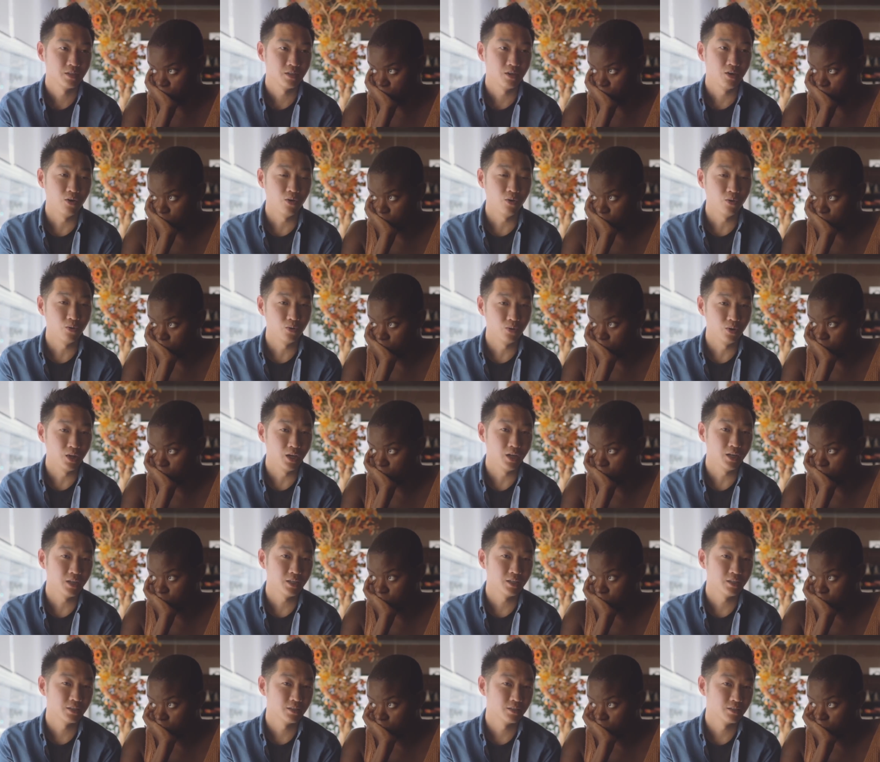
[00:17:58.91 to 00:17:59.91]
Speaker 1: a whole
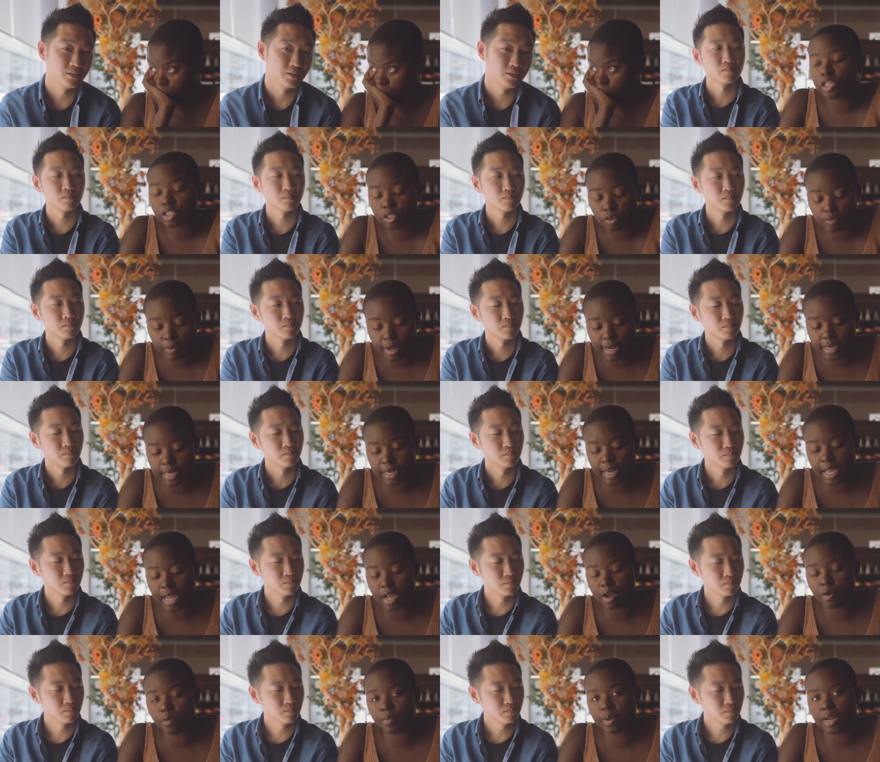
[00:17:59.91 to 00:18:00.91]
lot.
Speaker 2: So right
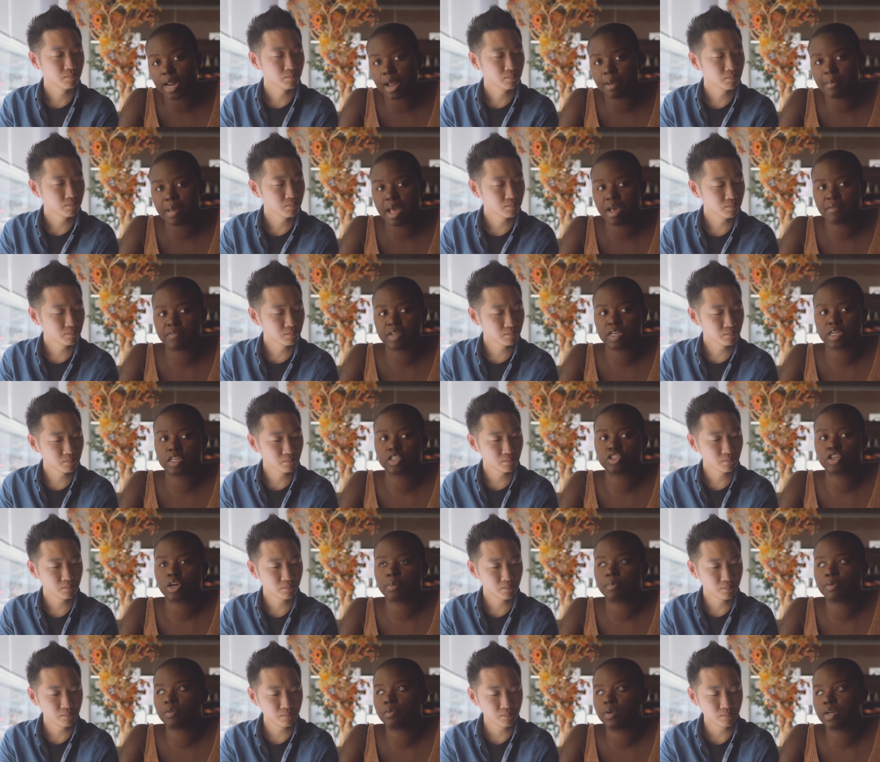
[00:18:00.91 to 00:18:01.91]
now, what I'm having
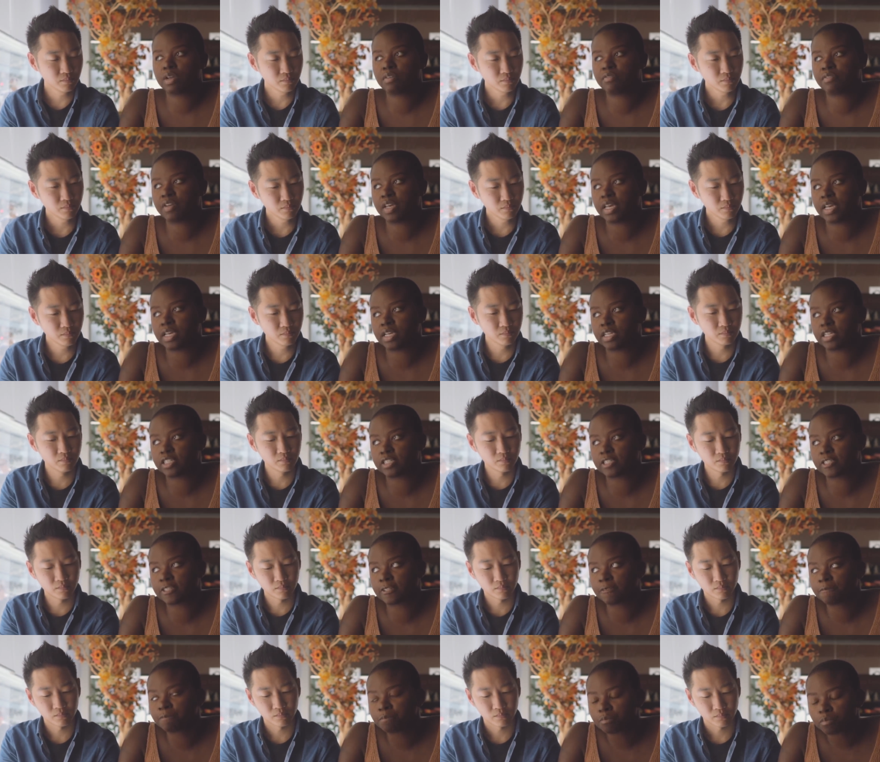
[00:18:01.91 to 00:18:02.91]
trouble with
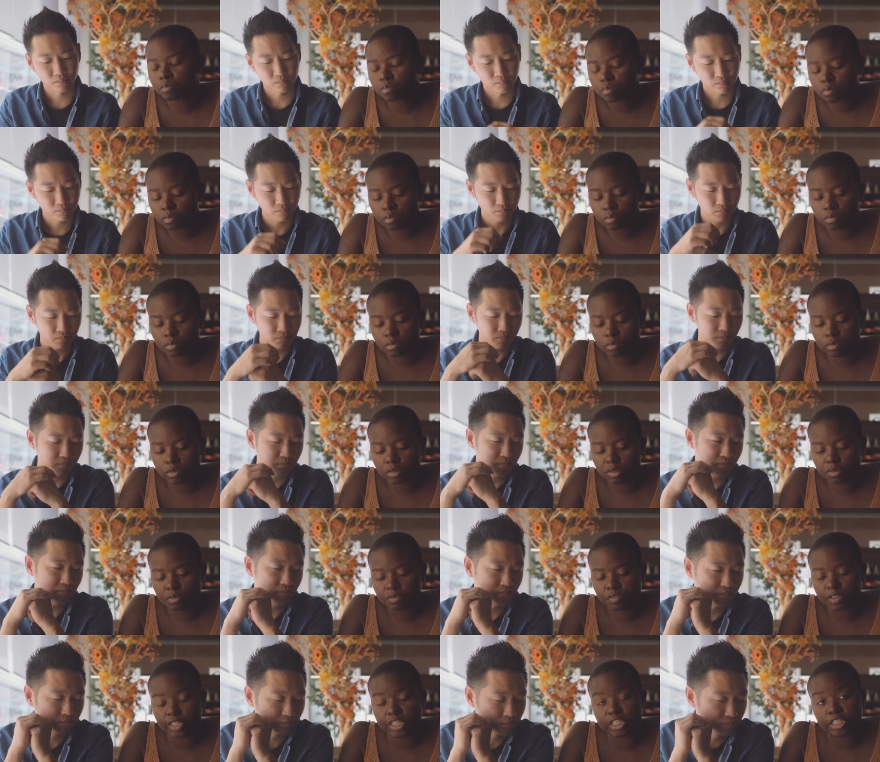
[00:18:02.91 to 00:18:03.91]
is
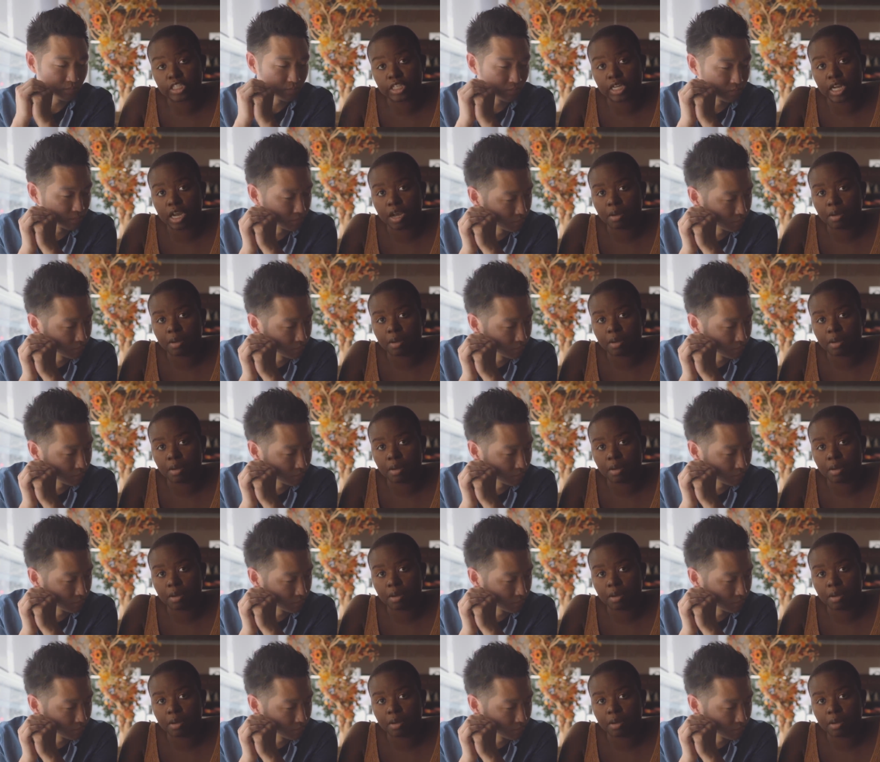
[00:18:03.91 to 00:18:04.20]
finishing